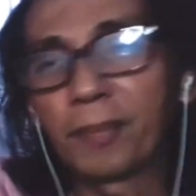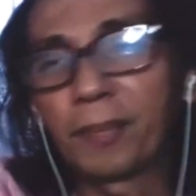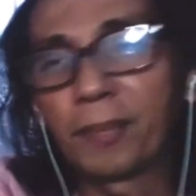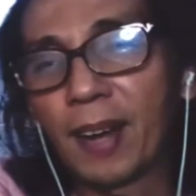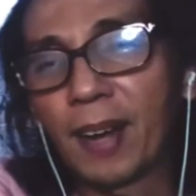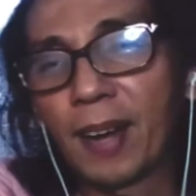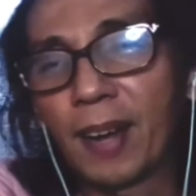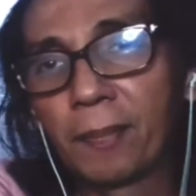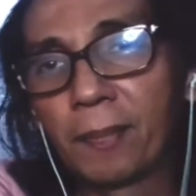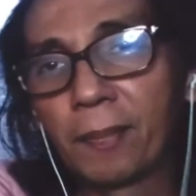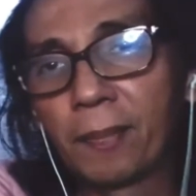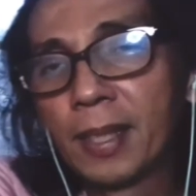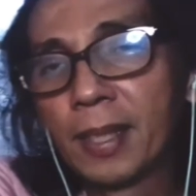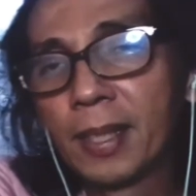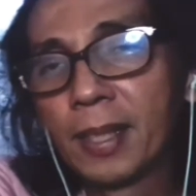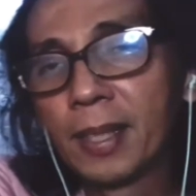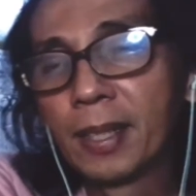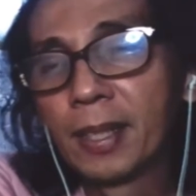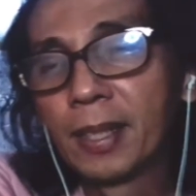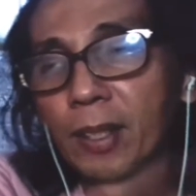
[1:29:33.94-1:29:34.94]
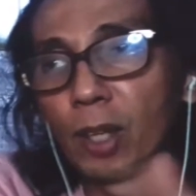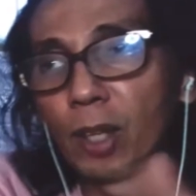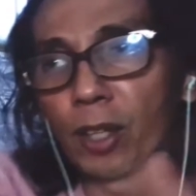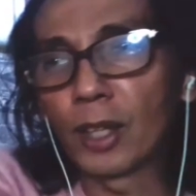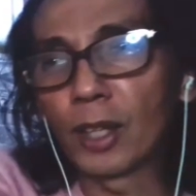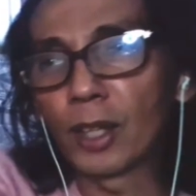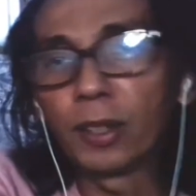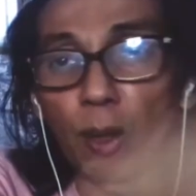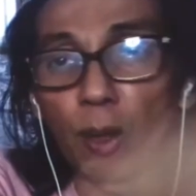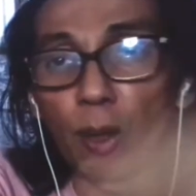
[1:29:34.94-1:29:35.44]
Right?
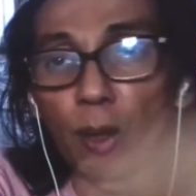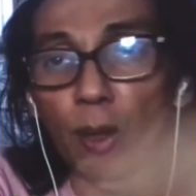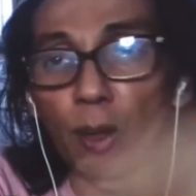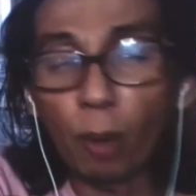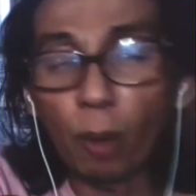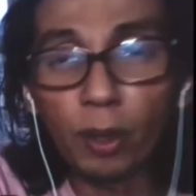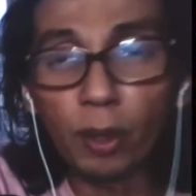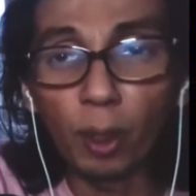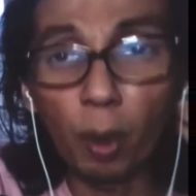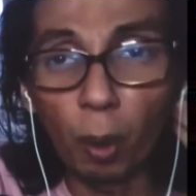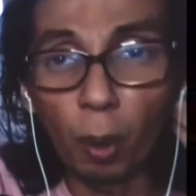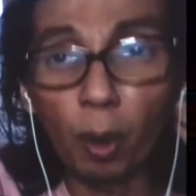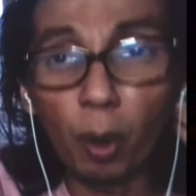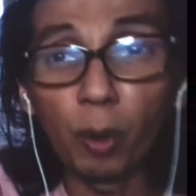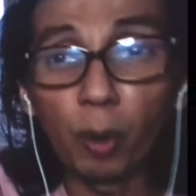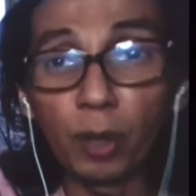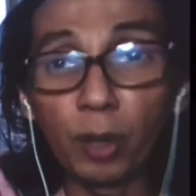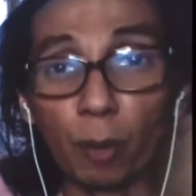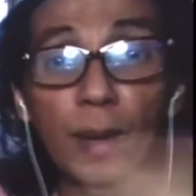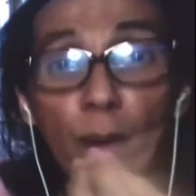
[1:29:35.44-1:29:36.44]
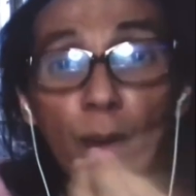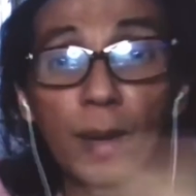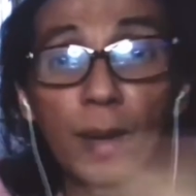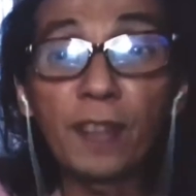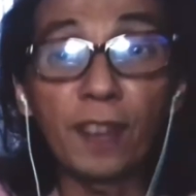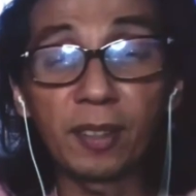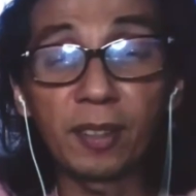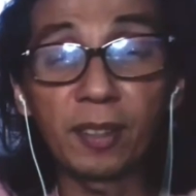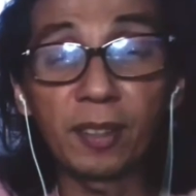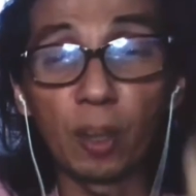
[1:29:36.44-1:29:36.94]
Although there were
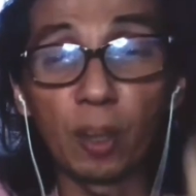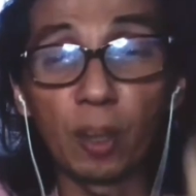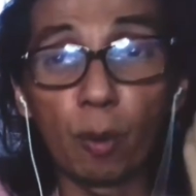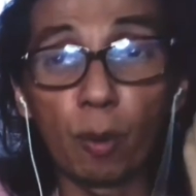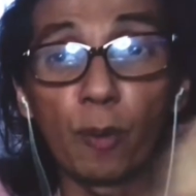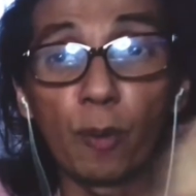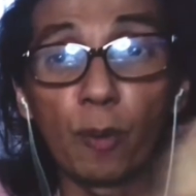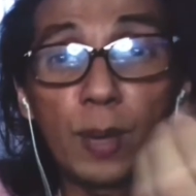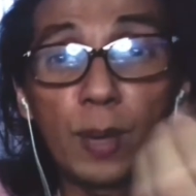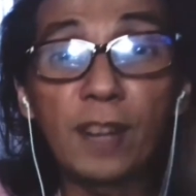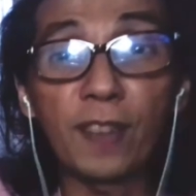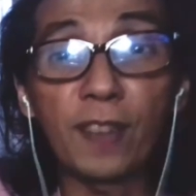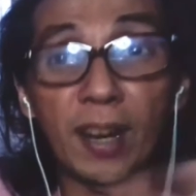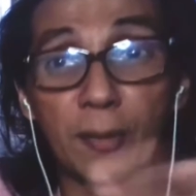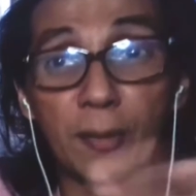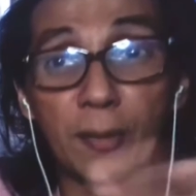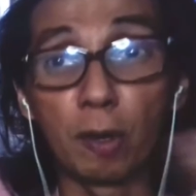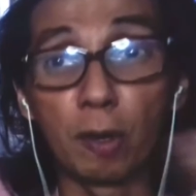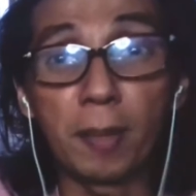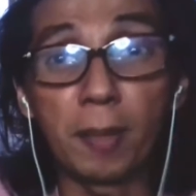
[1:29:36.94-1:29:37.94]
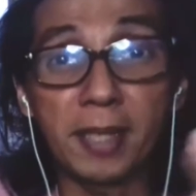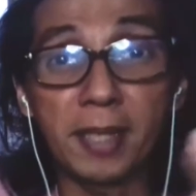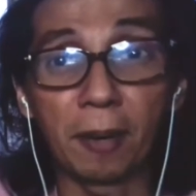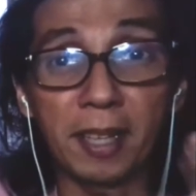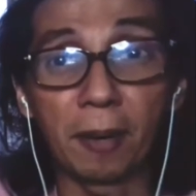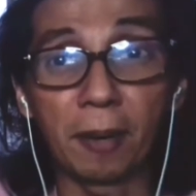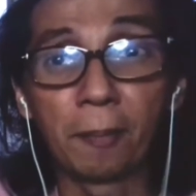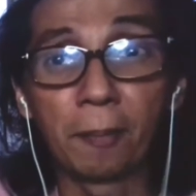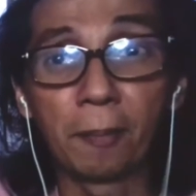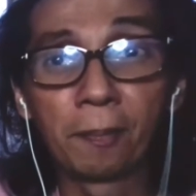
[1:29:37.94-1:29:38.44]
really funny moments
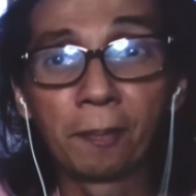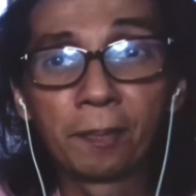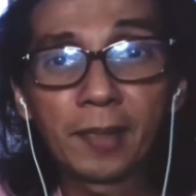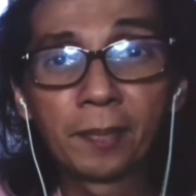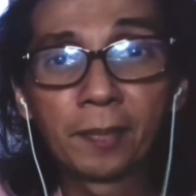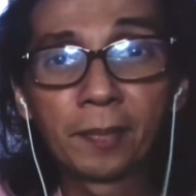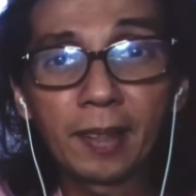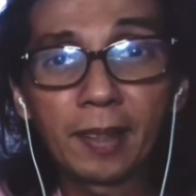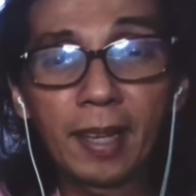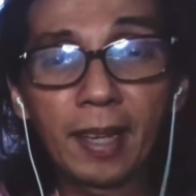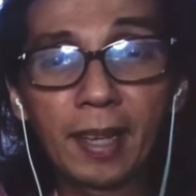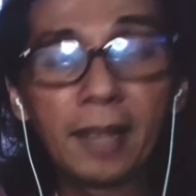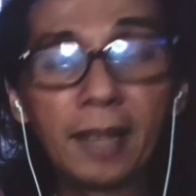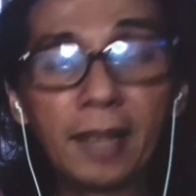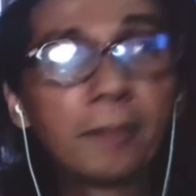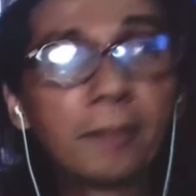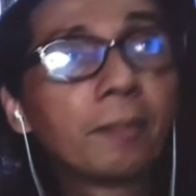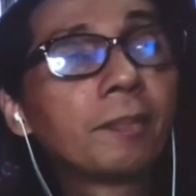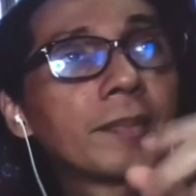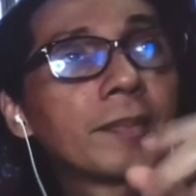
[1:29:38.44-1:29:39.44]
here. Okay?